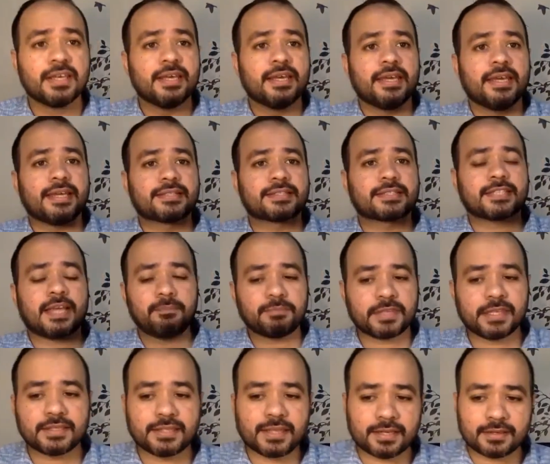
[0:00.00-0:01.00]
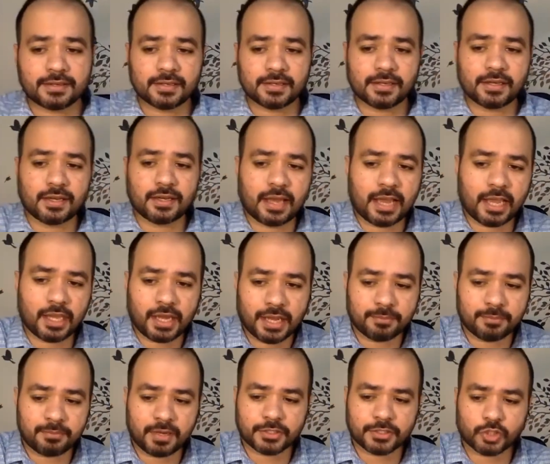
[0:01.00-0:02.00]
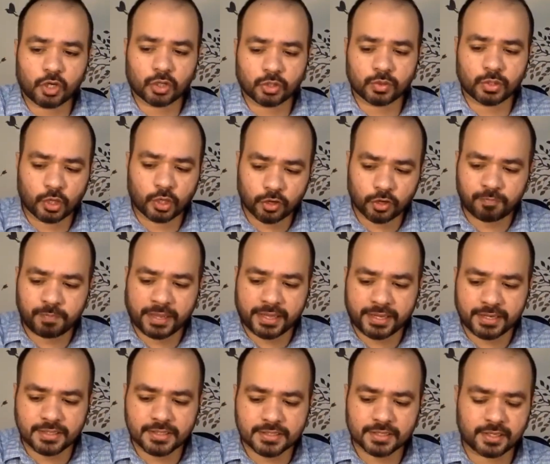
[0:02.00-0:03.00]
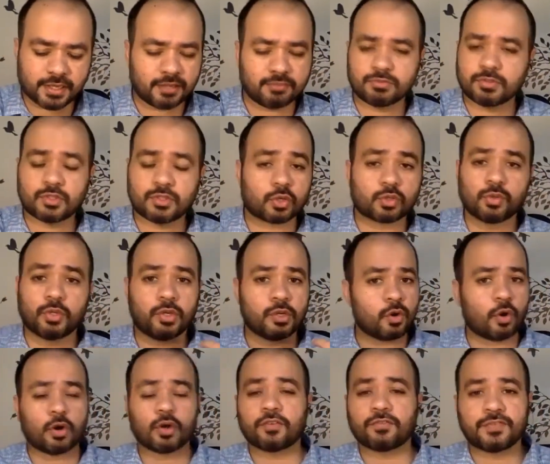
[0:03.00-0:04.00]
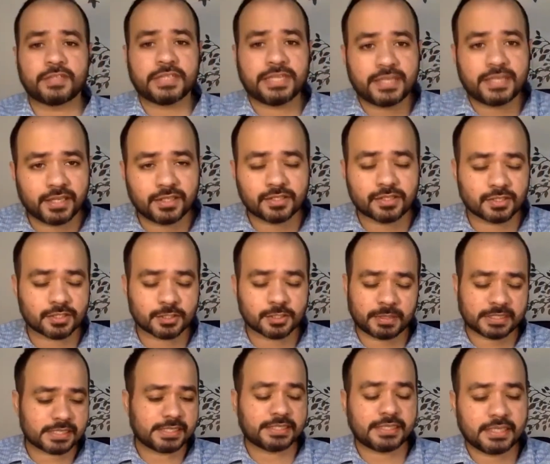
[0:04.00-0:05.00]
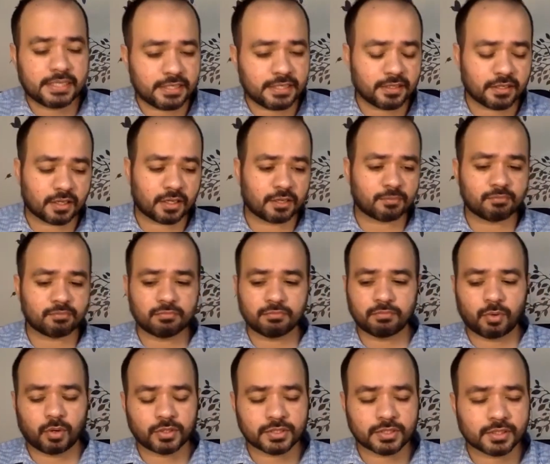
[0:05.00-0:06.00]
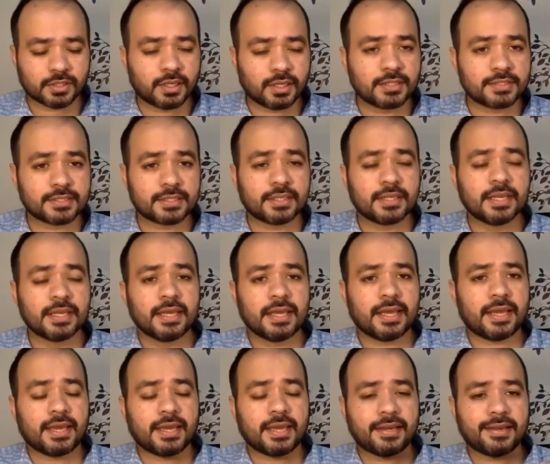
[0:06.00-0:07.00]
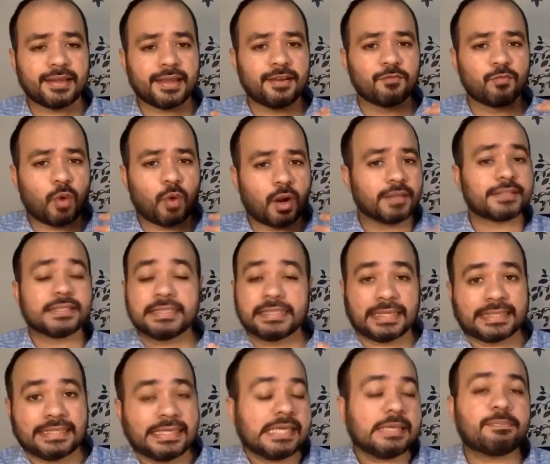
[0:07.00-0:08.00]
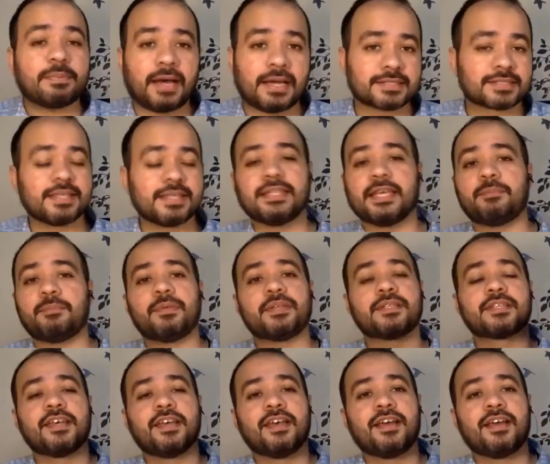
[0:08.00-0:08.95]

It's something that I talk to a lot of parents, and I talk to a lot of teenage, especially teen boys and girls, and one thing that I keep asking them is,